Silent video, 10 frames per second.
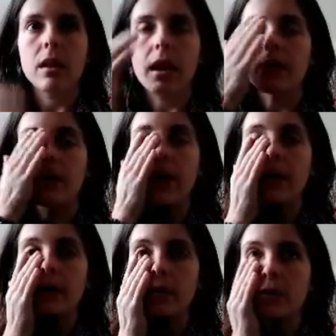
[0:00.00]
have
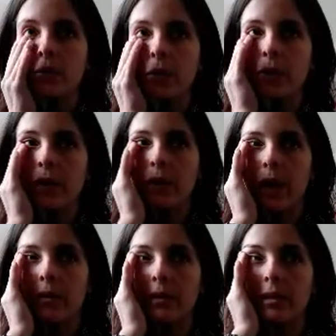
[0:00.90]
had issues
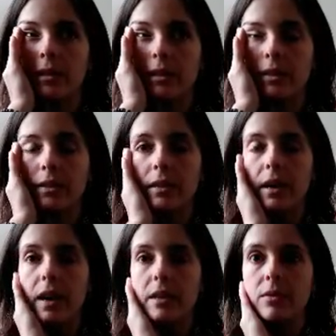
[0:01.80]
around this
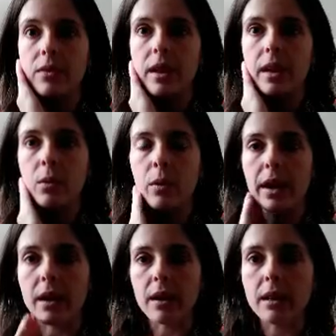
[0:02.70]
kind of thing,
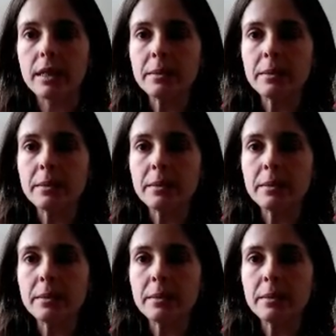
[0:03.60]
where